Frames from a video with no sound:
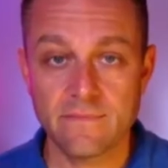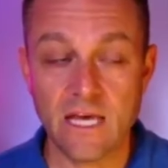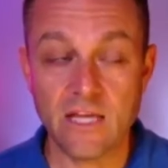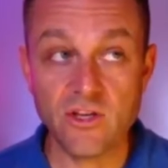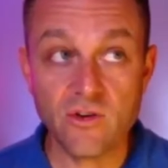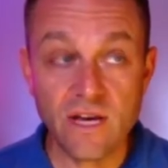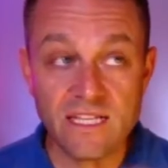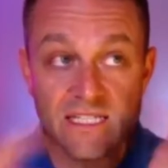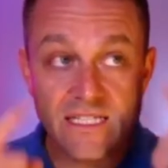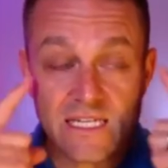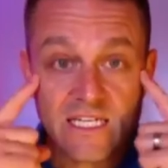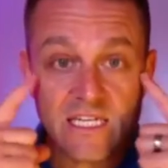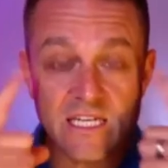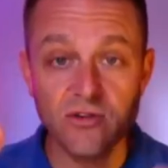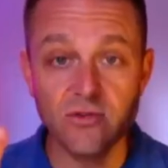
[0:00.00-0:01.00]
And you guys
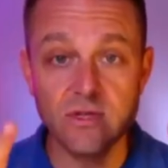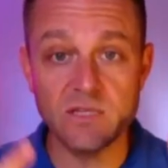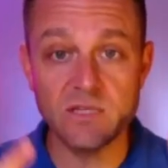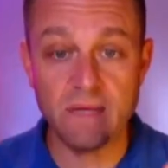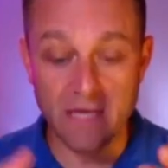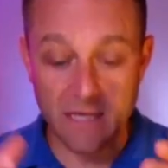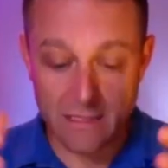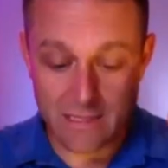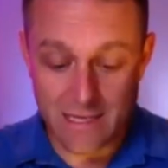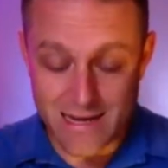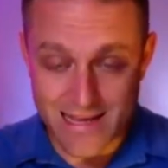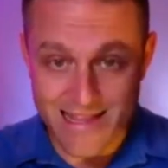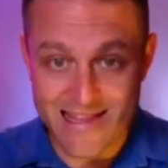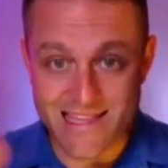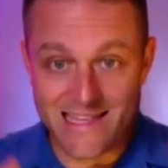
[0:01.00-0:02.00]
need to hear this because
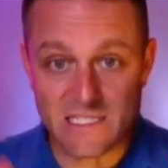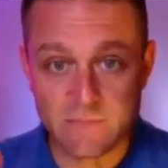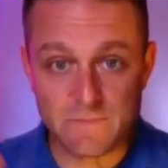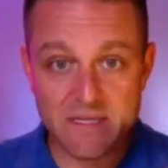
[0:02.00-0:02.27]
this